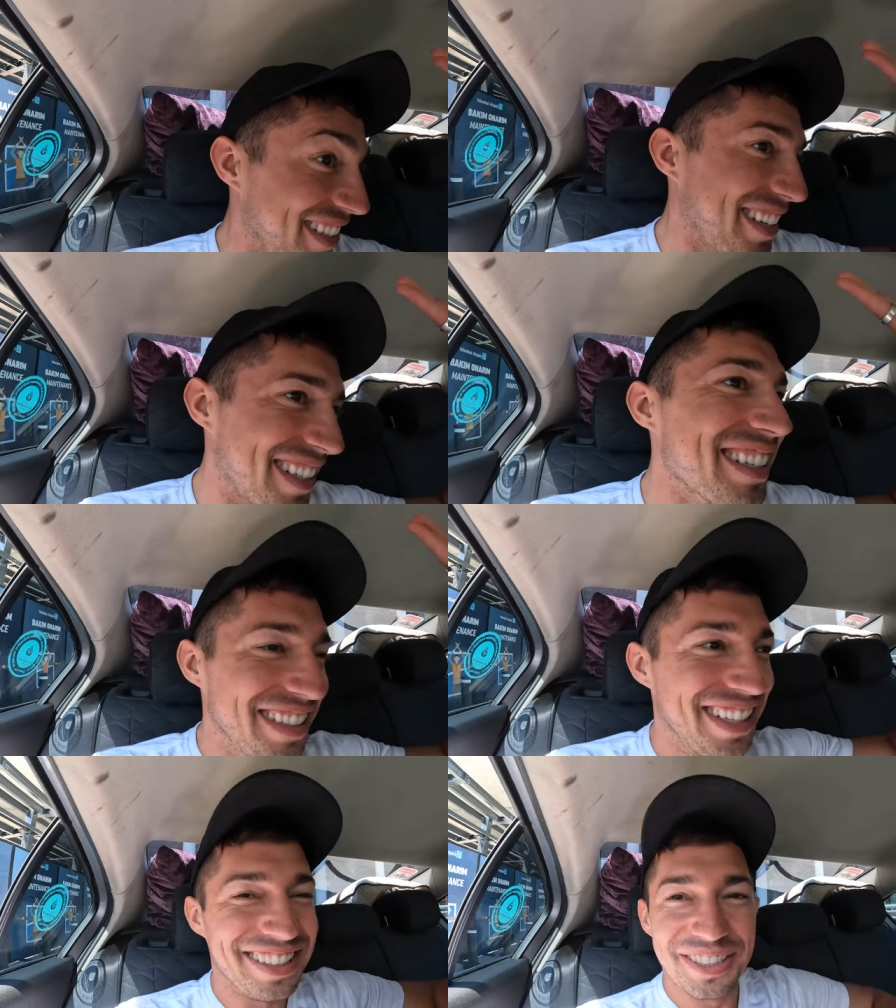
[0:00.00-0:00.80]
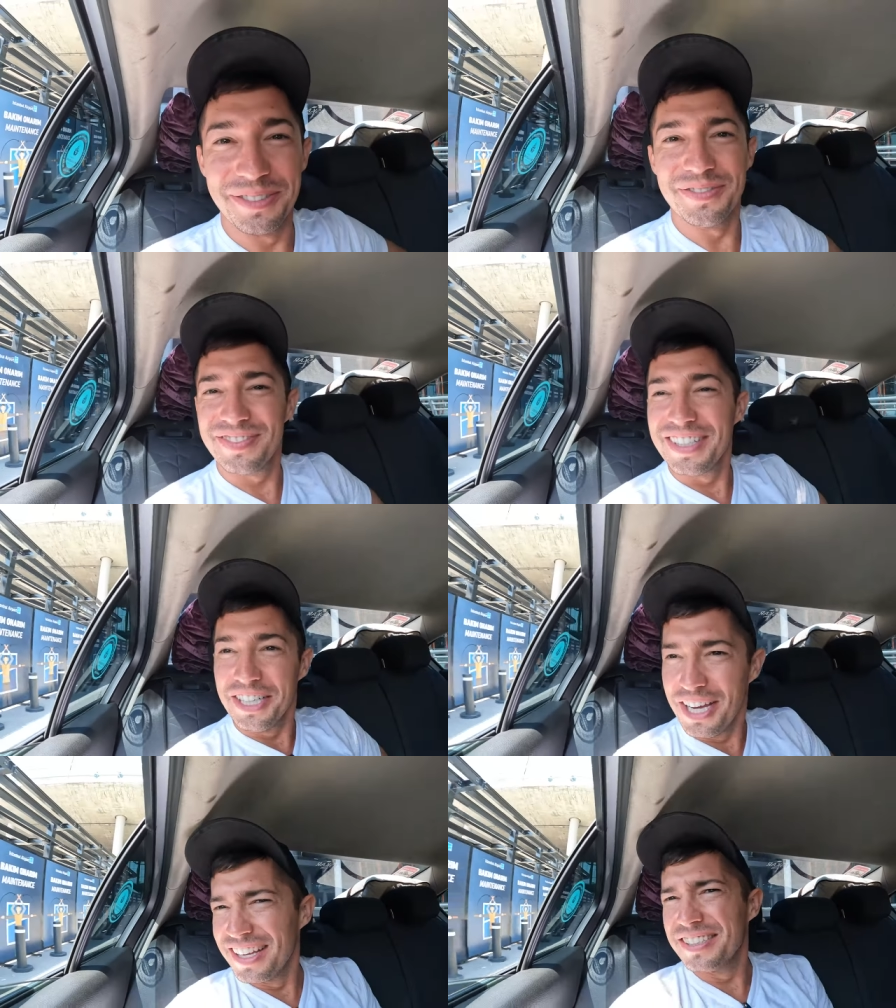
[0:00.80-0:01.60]
Yeah, thank you.
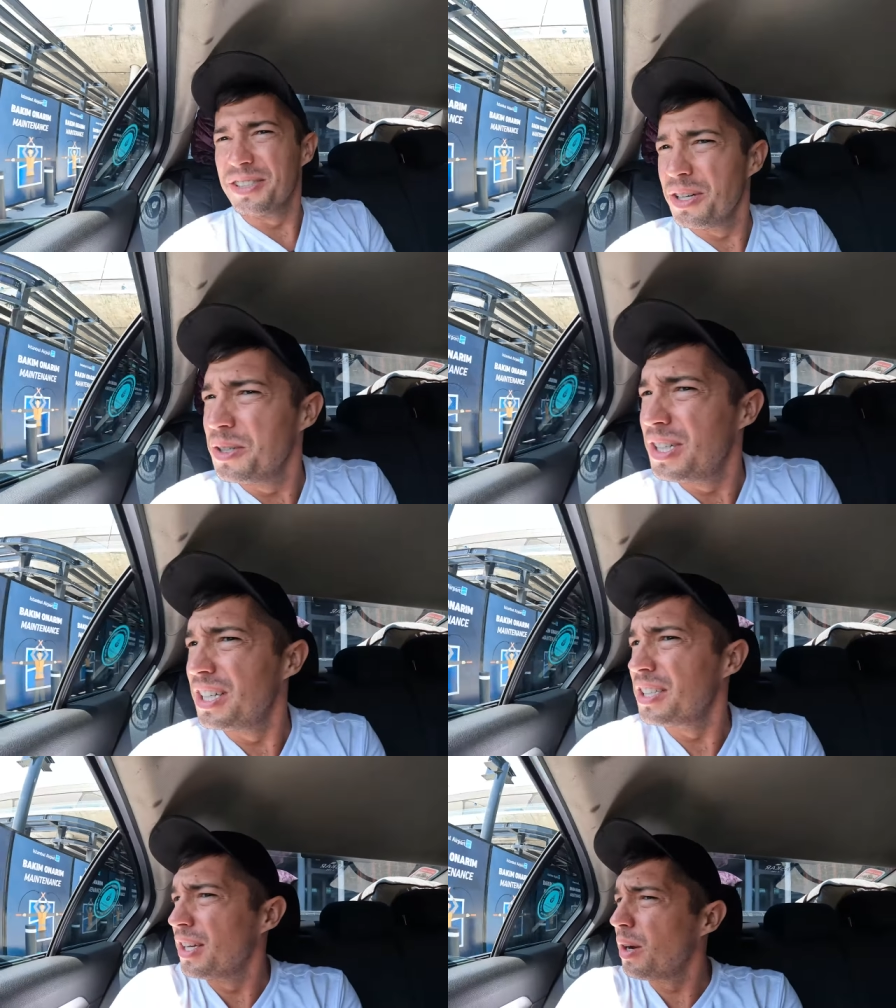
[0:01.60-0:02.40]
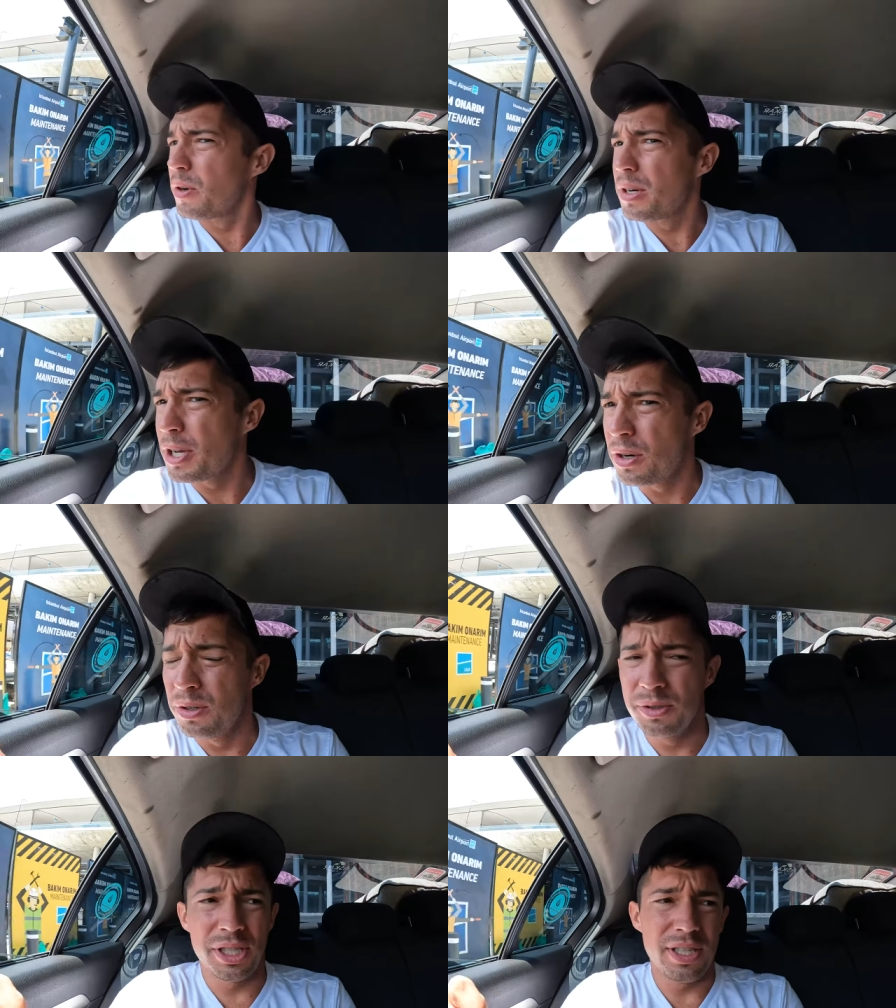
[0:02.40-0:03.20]
And so, yeah, we're going to be
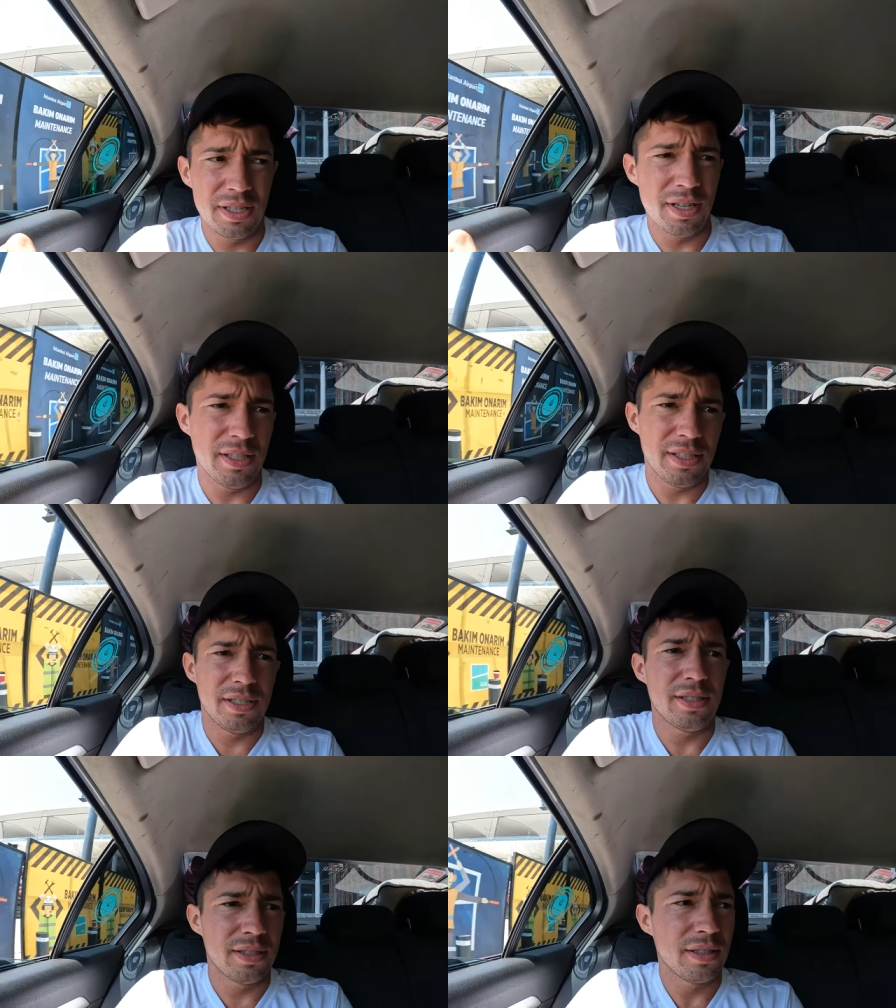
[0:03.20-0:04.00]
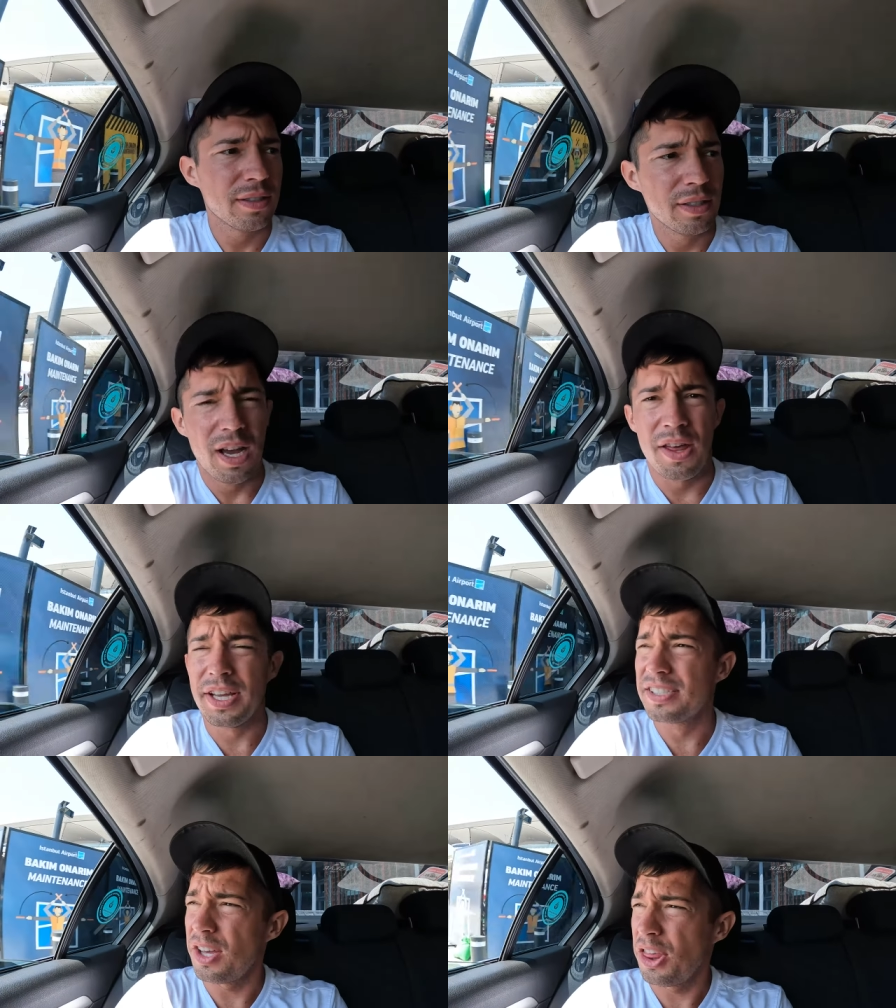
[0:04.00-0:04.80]
cruising, I
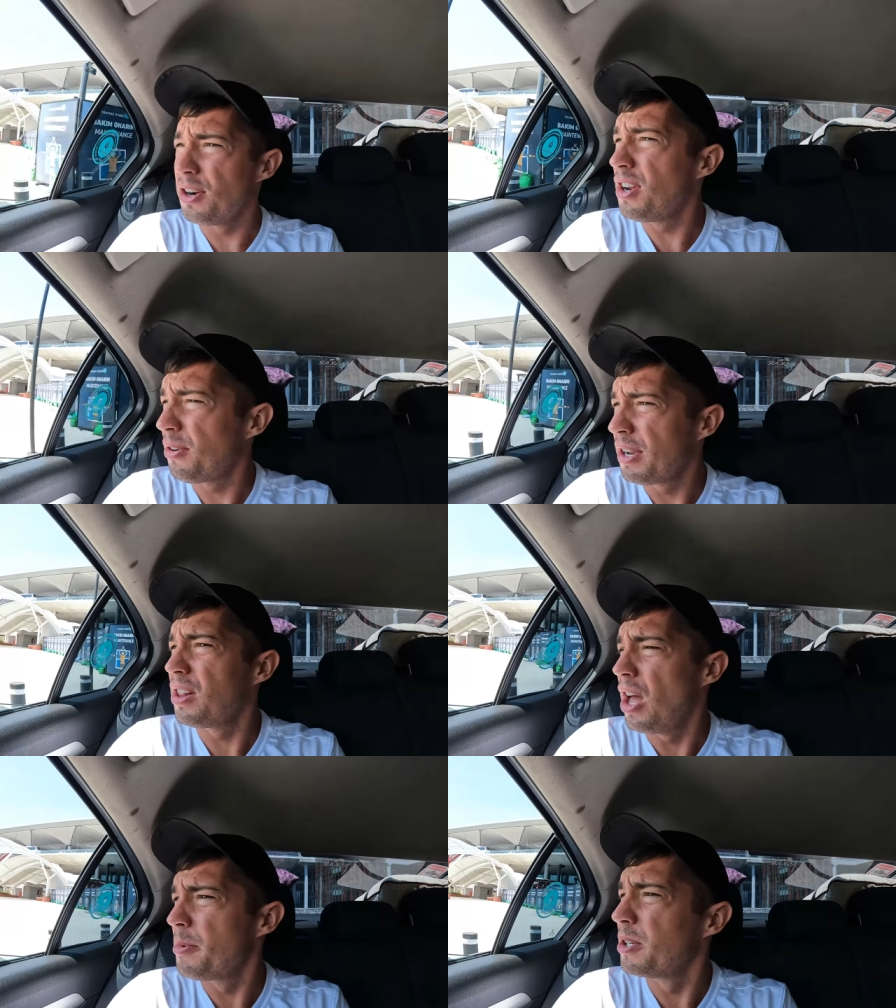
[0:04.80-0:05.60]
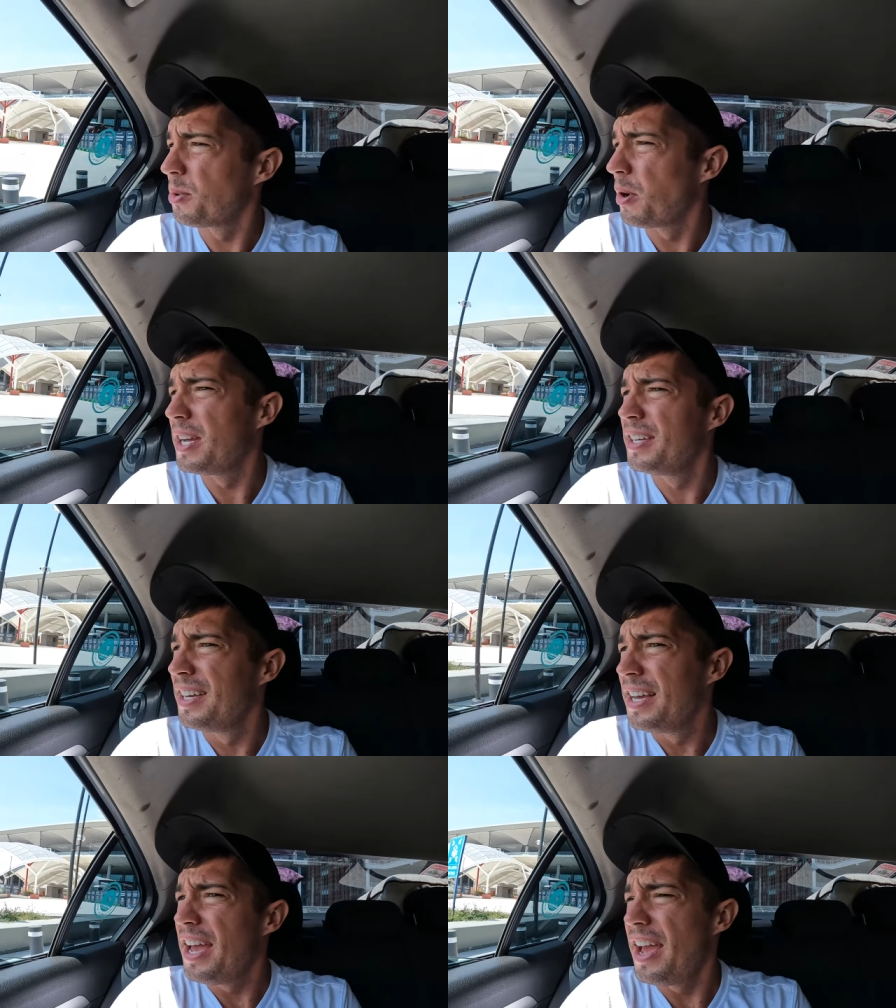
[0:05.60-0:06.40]
think it's like 33 kilometers away,
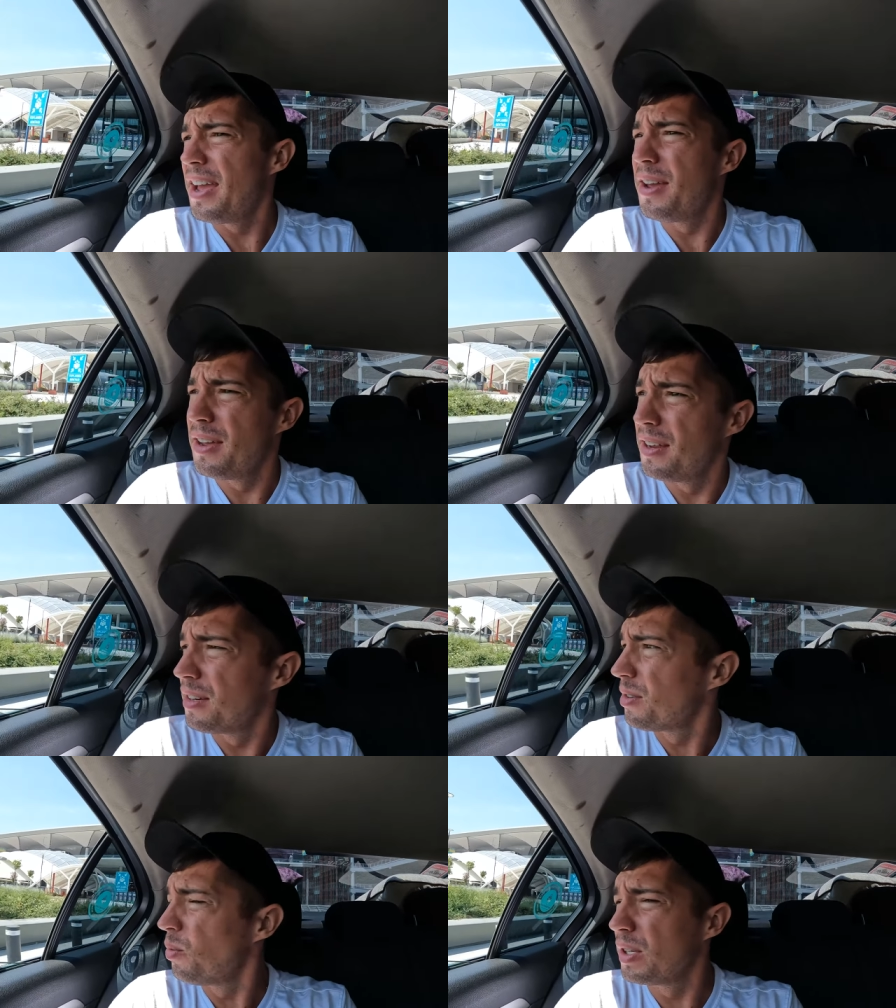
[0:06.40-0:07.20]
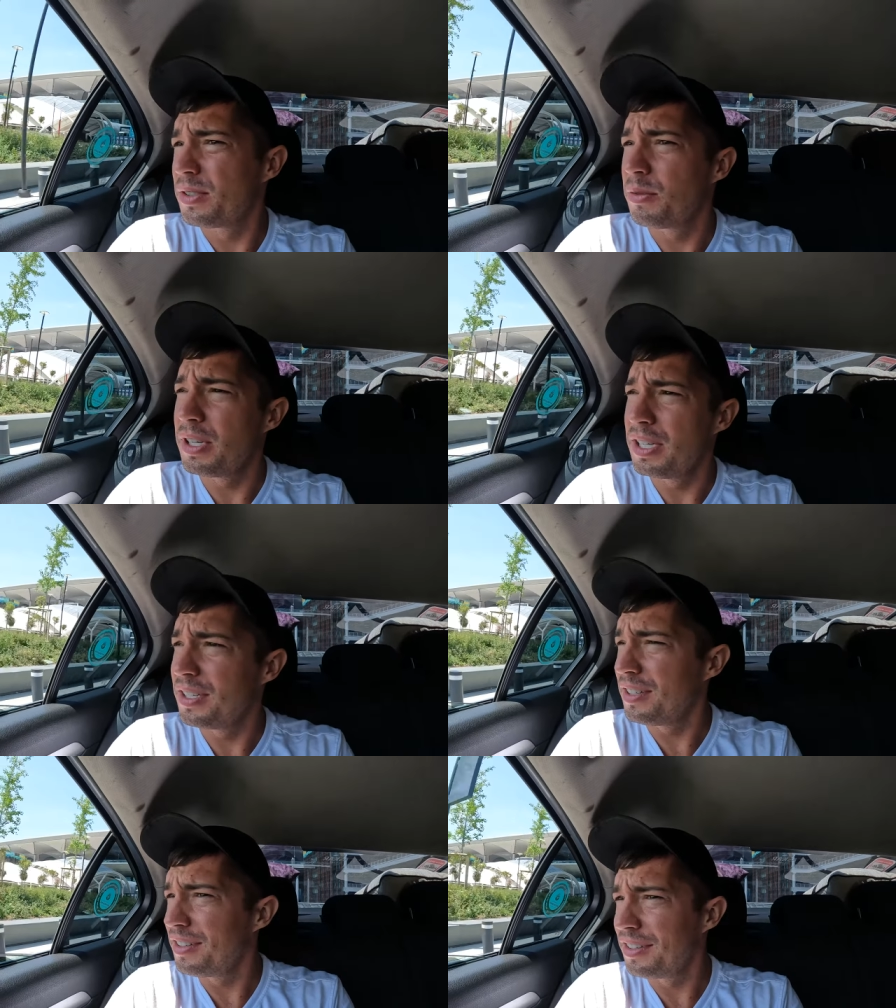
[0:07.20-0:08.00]
and once
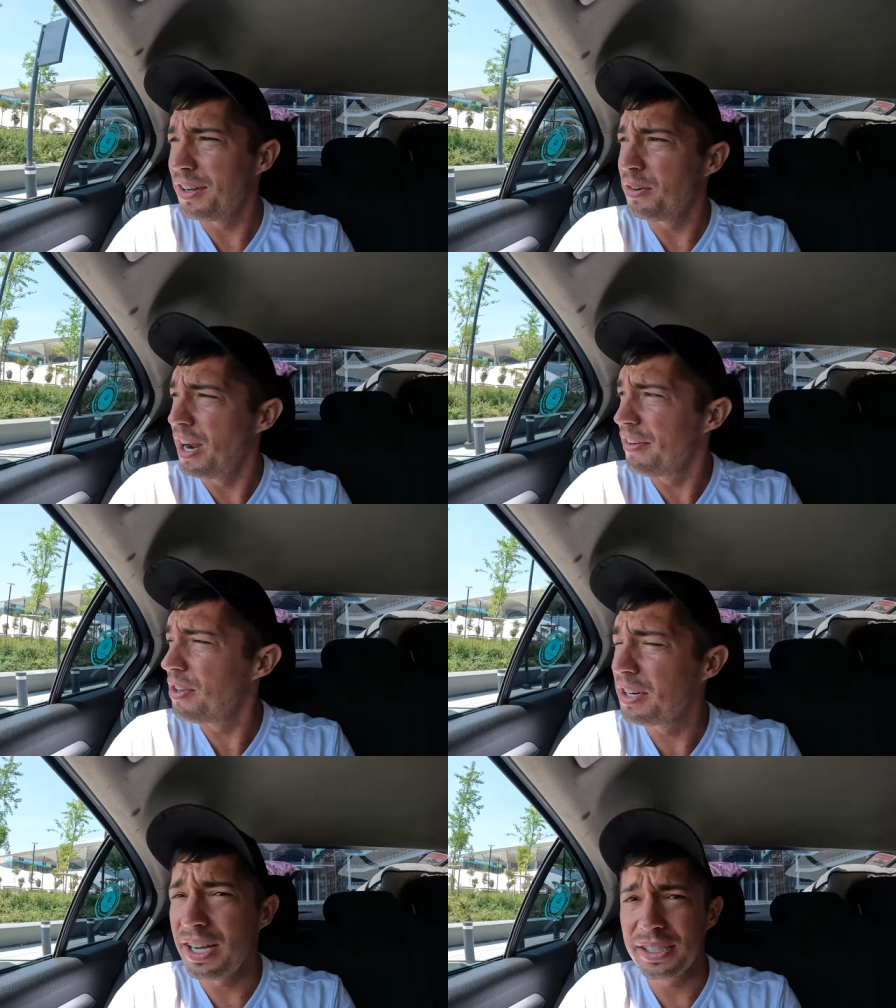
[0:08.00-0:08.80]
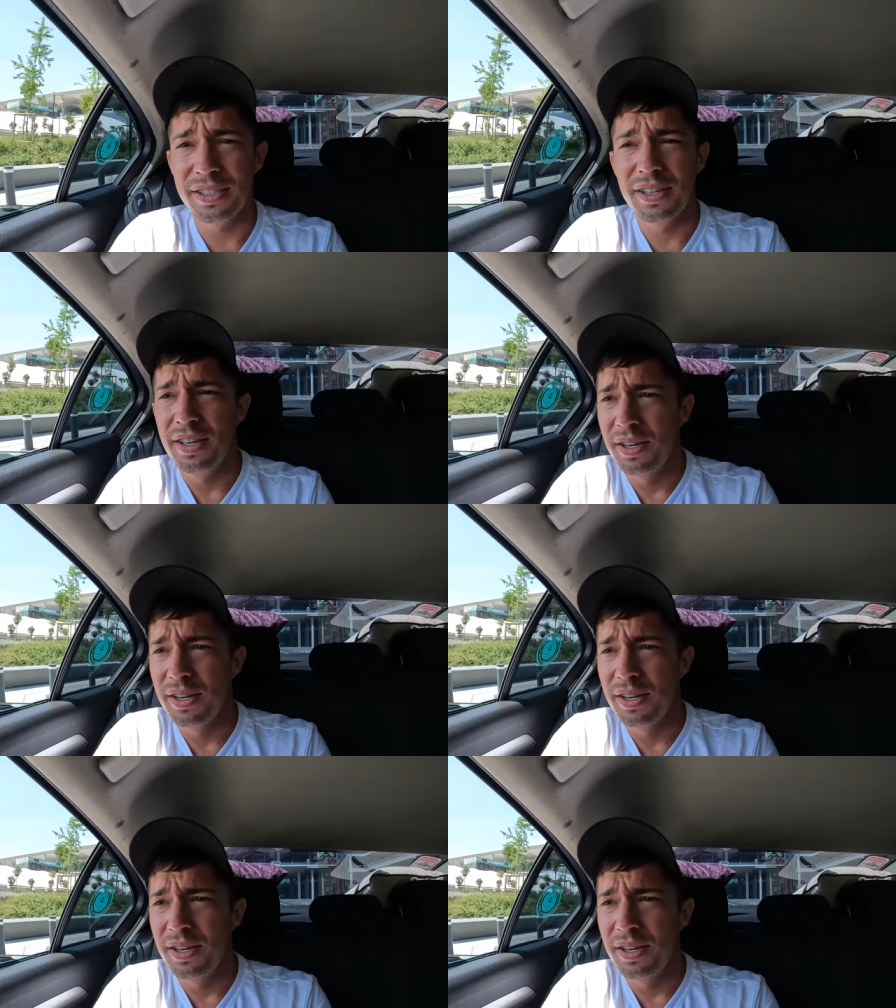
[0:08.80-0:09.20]
we arrive there, guys,